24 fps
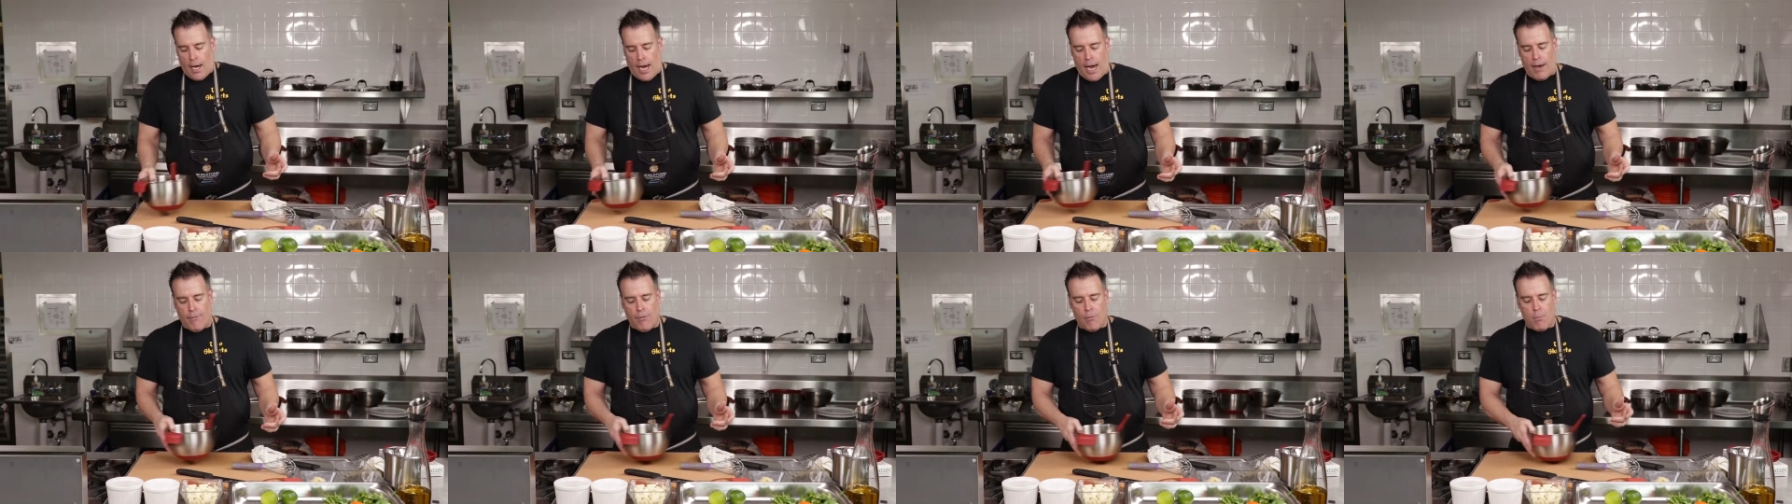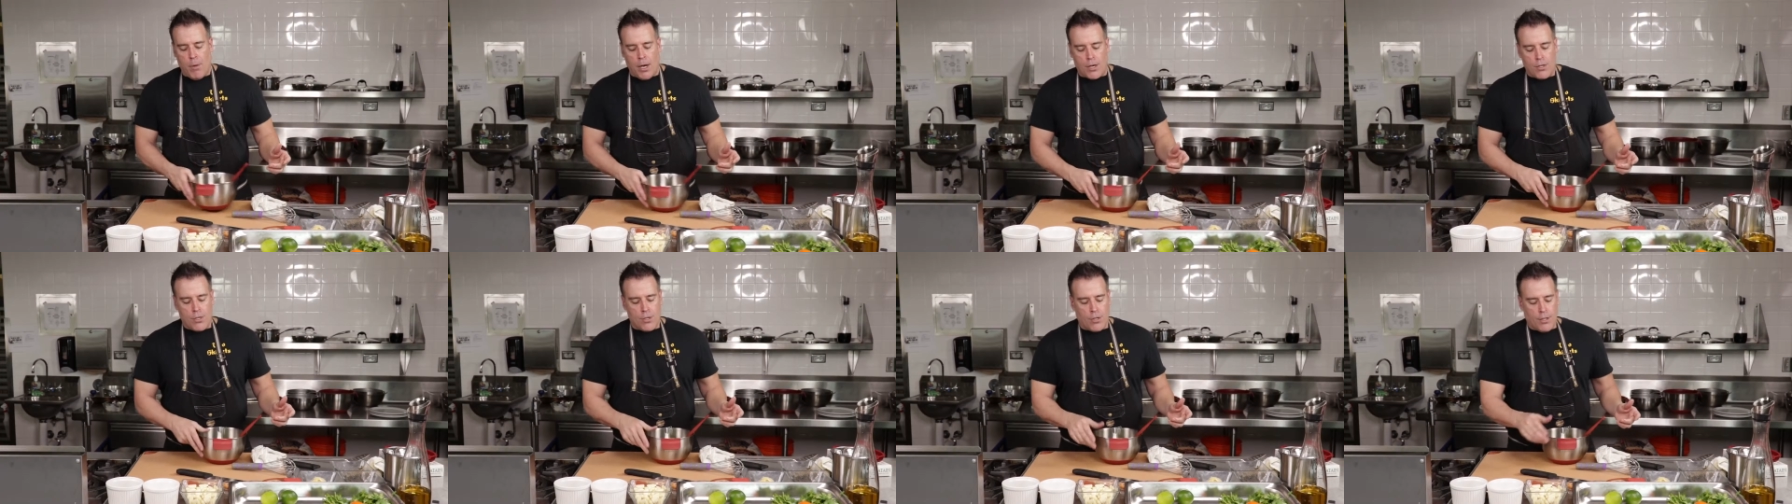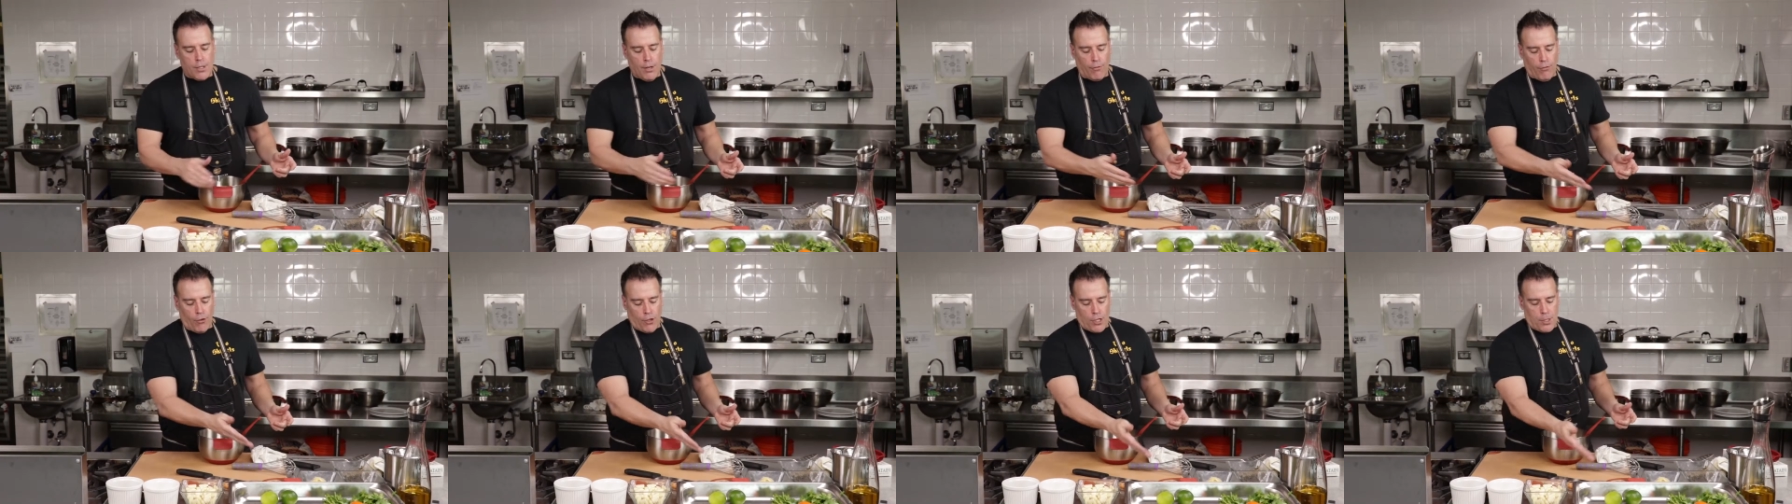I have a mixture of
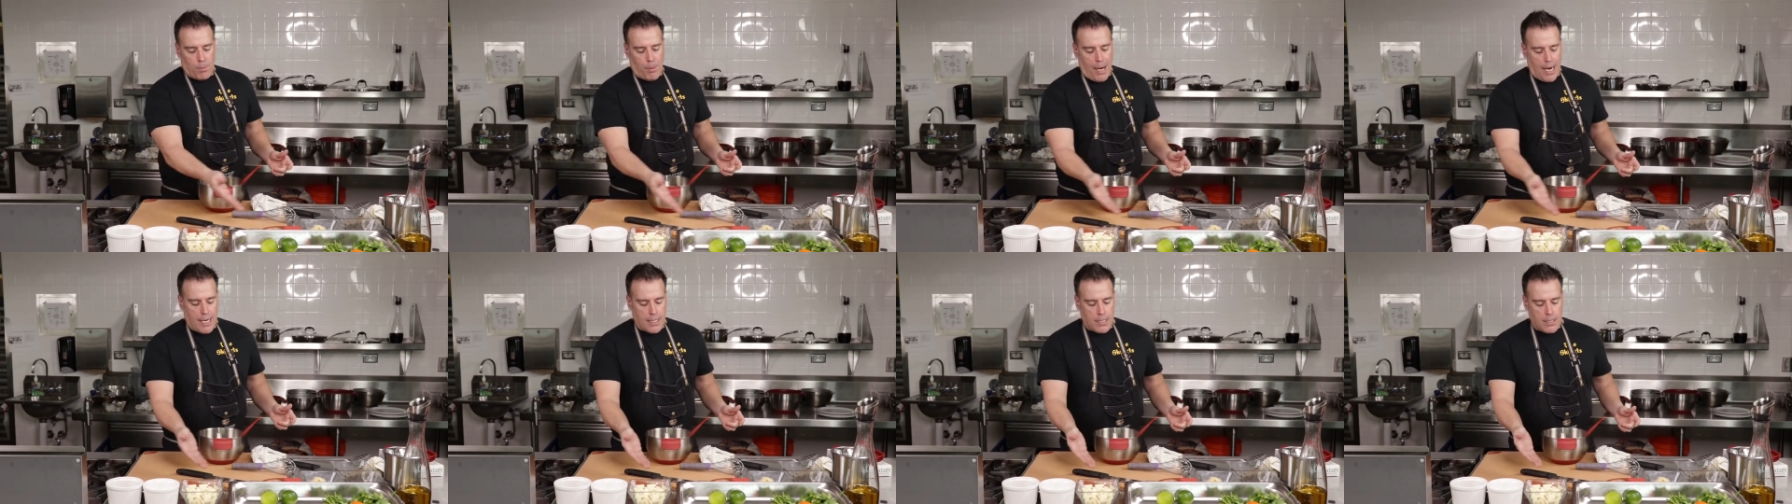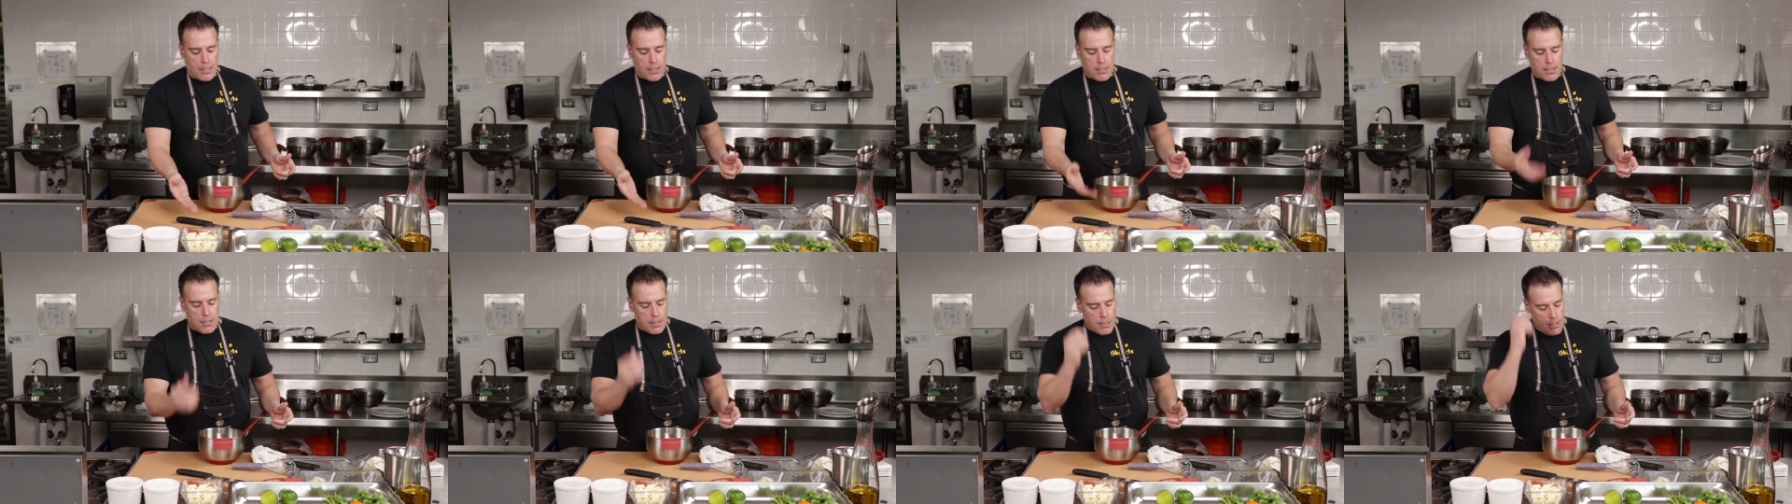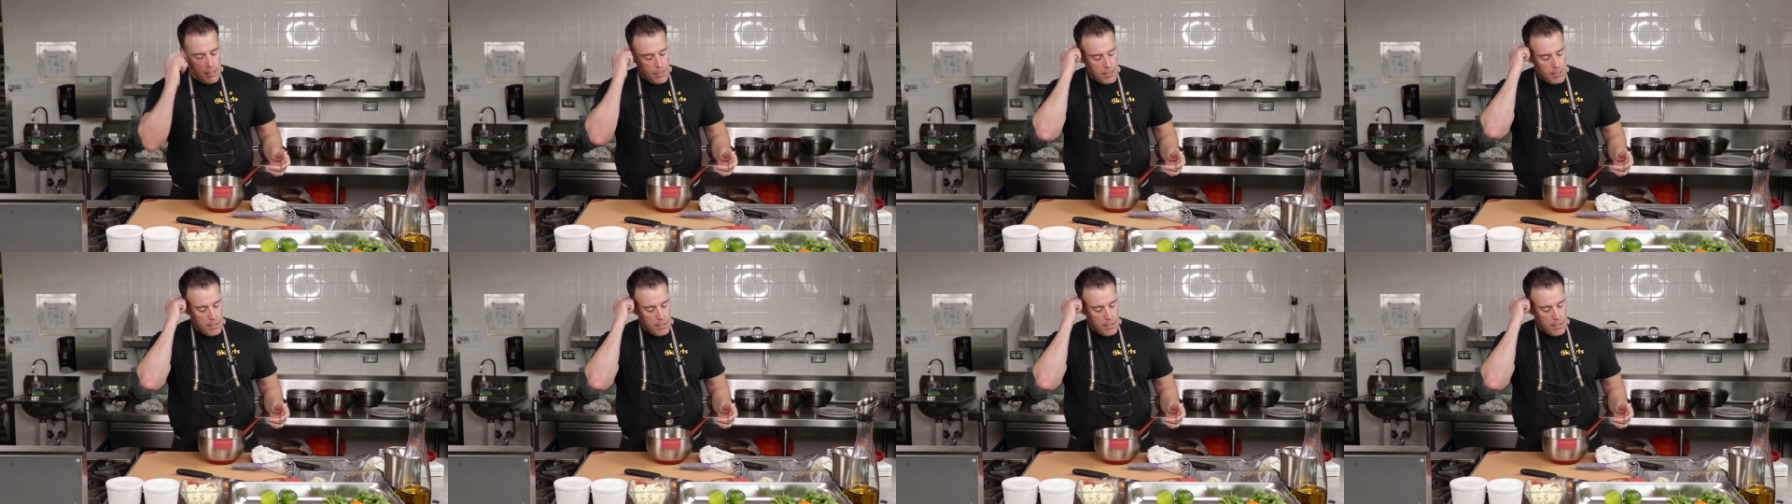different spices